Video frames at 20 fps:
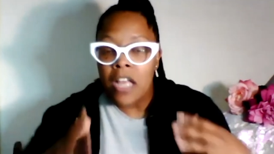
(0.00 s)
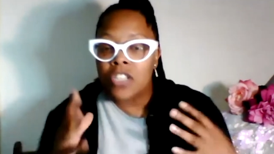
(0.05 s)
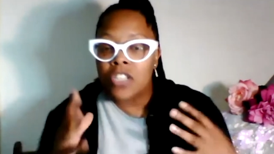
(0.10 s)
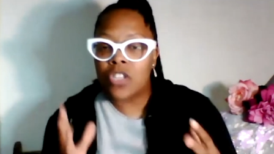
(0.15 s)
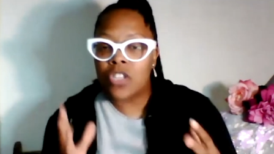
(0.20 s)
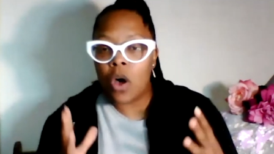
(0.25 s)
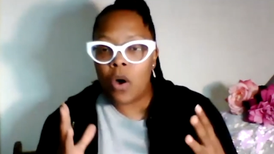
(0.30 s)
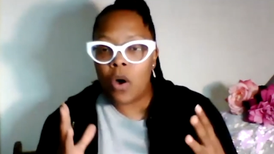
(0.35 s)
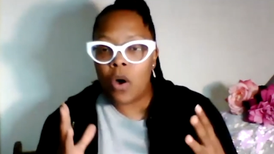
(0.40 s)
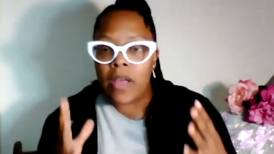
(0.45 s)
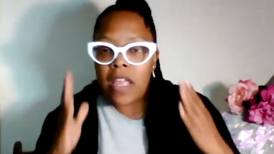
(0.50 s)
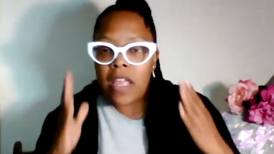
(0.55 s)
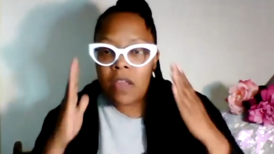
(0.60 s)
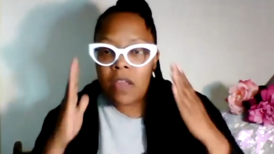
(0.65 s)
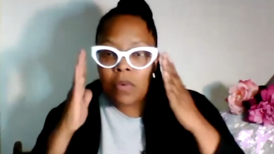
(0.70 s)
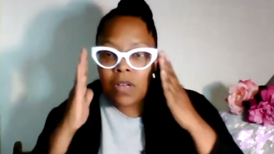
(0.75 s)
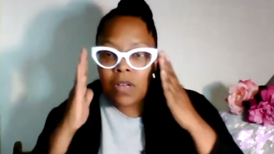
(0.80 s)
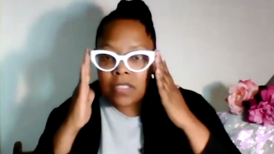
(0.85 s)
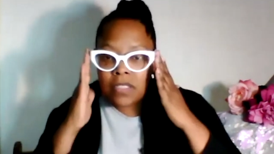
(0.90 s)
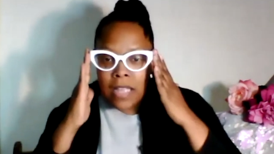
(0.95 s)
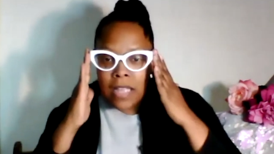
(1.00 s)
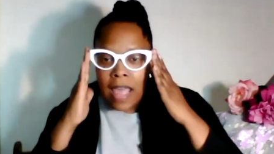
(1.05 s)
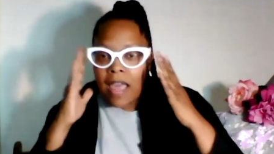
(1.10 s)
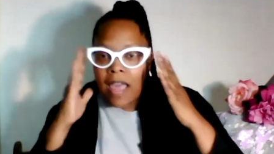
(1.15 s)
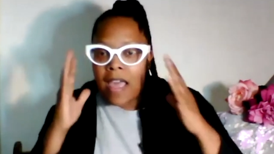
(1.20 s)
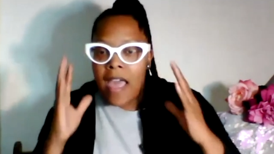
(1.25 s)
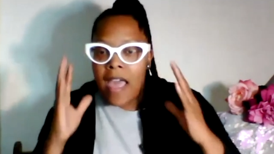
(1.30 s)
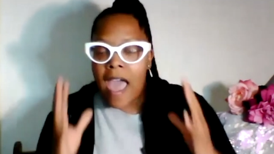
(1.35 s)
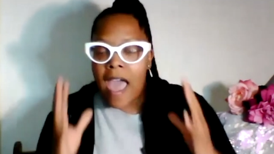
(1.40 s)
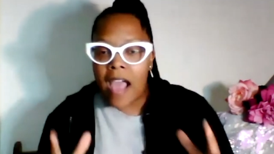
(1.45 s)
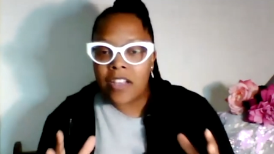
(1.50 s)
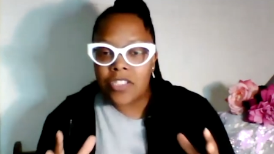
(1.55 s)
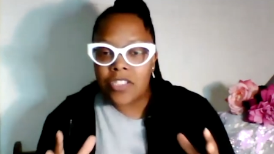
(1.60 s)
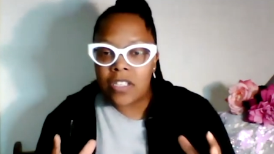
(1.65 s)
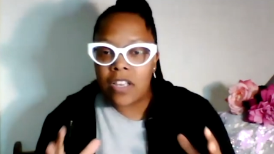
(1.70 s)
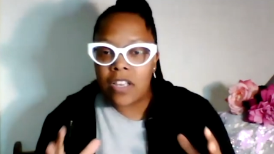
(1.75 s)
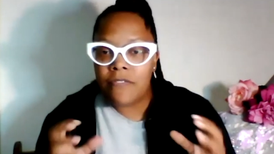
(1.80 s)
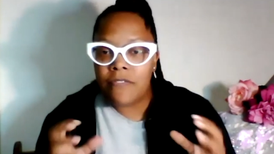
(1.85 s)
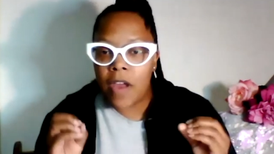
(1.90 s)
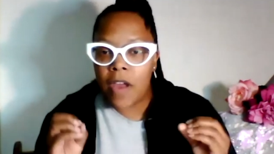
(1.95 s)
So it was
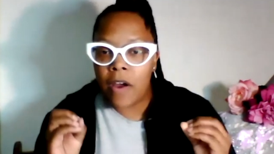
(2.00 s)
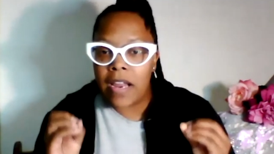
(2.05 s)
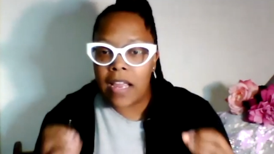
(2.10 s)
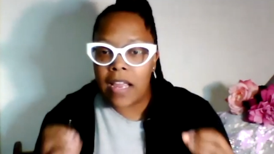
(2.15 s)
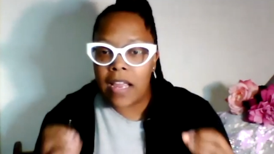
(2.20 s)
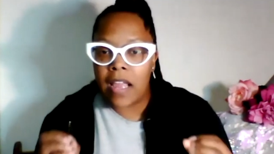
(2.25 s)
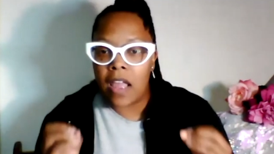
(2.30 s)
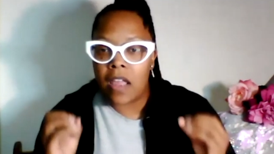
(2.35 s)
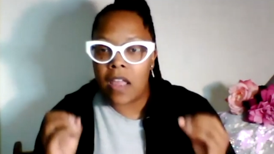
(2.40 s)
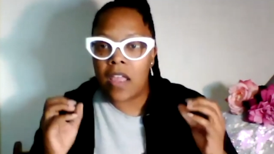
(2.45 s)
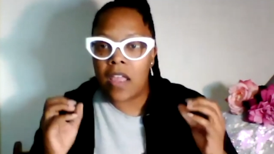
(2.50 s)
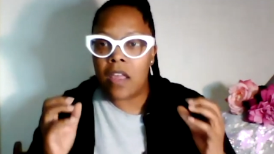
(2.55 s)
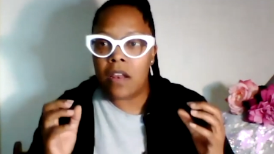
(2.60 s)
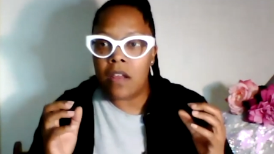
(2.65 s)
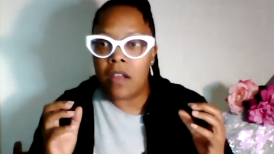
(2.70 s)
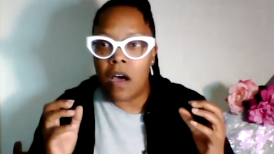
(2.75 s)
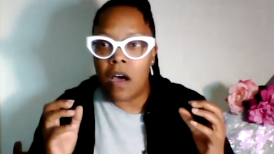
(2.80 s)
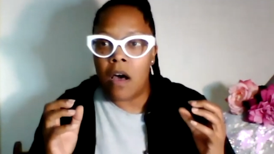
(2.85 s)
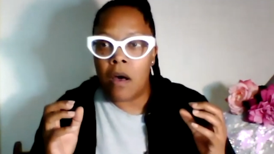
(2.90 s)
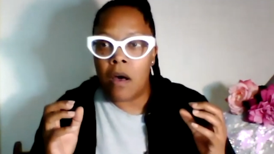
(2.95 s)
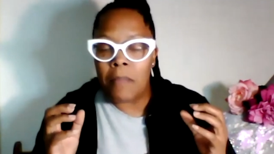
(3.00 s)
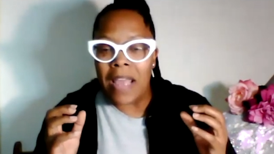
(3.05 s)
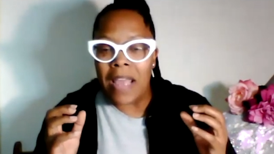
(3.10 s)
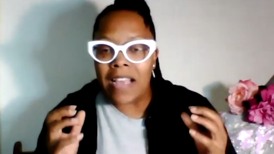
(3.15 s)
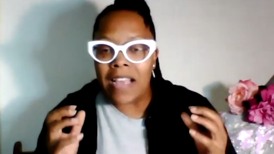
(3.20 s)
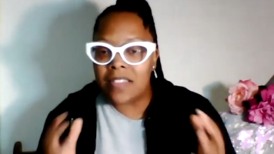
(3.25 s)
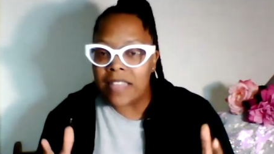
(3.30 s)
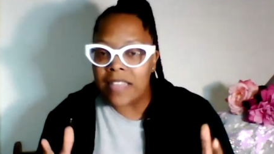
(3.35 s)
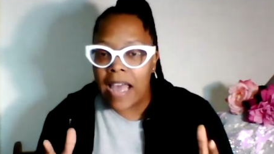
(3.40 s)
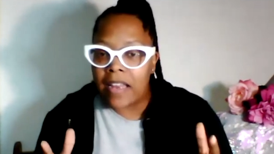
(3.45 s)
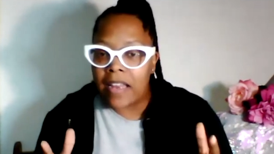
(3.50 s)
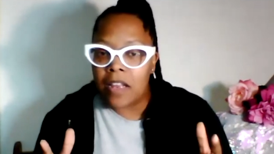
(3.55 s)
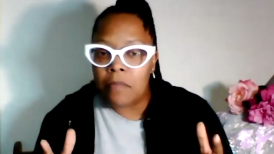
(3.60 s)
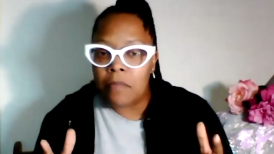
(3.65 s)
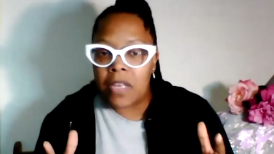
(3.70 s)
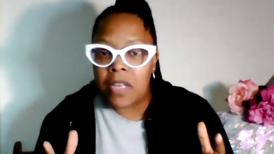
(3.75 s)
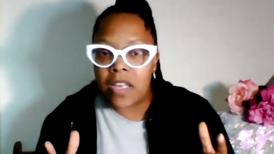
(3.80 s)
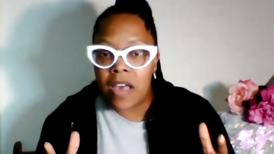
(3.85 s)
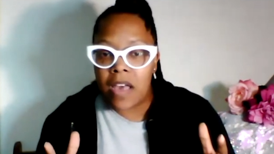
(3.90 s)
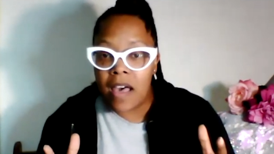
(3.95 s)
actually very in, um, exciting
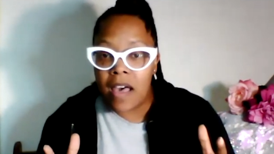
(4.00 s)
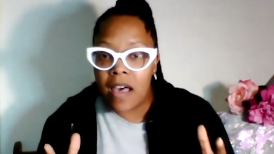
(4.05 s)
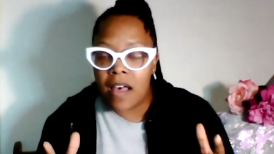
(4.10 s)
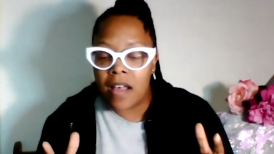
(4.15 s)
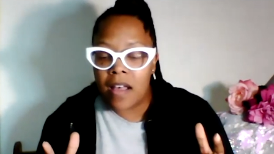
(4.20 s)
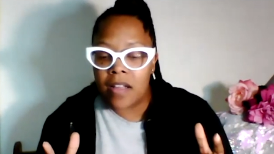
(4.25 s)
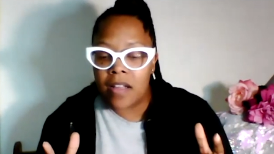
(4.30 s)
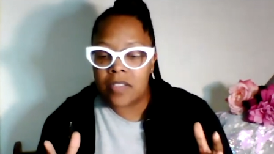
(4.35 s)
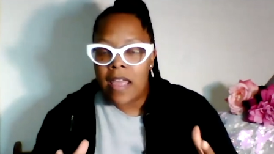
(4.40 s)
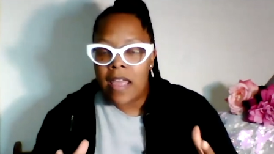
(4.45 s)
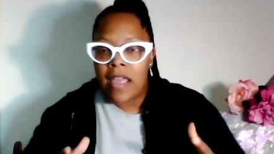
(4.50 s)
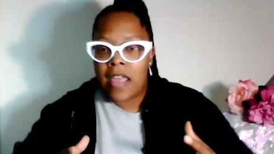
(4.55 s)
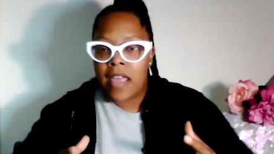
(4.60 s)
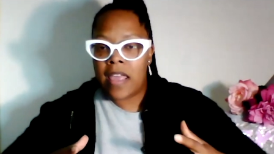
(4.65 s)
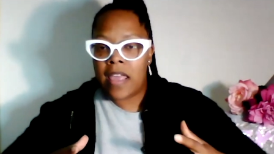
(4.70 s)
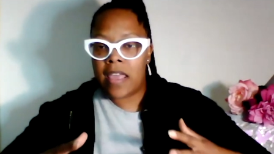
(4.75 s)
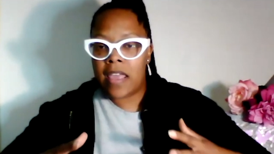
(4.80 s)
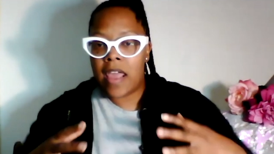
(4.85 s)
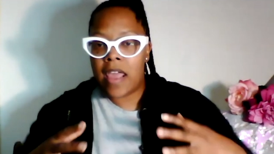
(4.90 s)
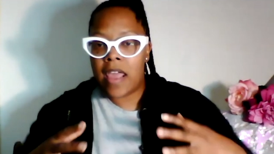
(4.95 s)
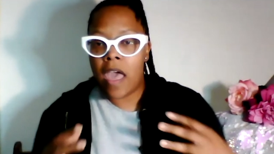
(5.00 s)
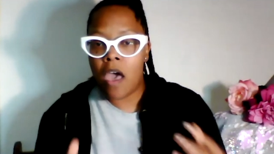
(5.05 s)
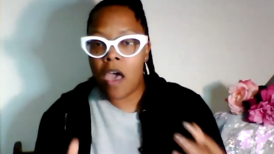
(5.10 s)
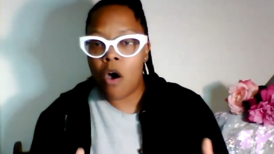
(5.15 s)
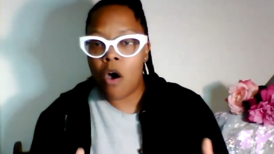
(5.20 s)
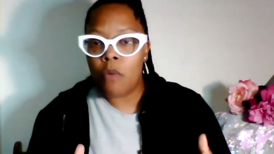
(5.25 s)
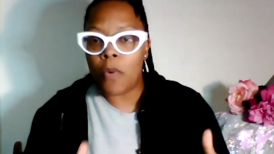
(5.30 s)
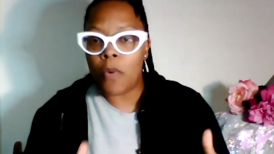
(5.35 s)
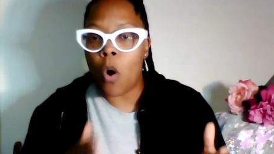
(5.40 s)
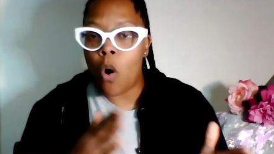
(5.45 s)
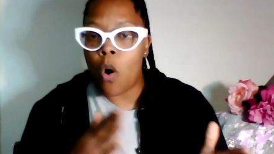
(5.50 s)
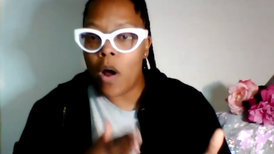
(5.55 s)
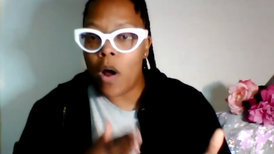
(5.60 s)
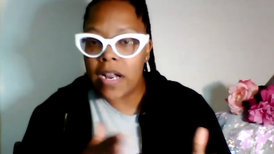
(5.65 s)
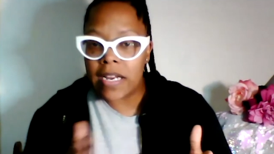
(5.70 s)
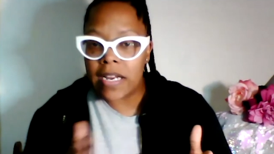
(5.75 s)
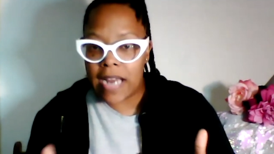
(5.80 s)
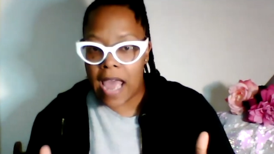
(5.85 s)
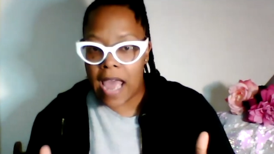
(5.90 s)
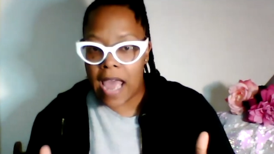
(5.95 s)
because it helped
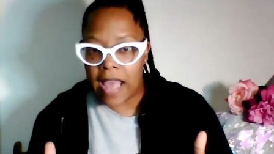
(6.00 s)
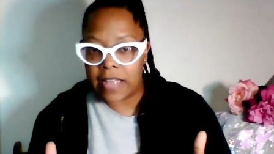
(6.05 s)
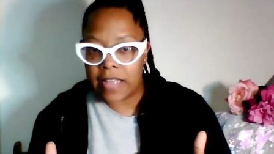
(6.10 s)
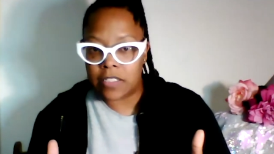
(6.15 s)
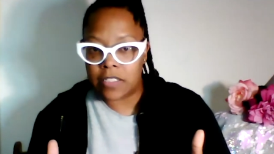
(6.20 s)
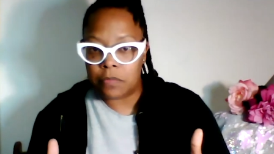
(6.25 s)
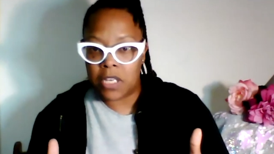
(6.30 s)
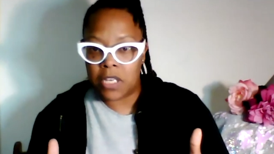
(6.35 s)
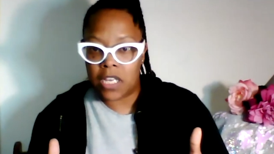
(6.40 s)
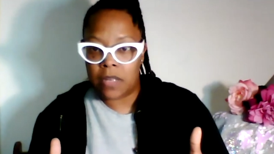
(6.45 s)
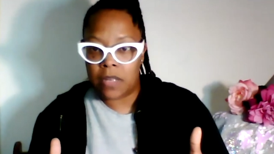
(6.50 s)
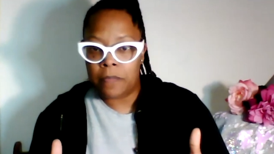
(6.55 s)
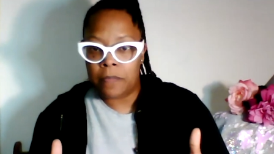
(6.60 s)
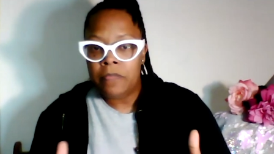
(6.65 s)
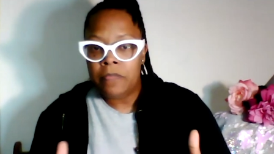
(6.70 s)
organize me.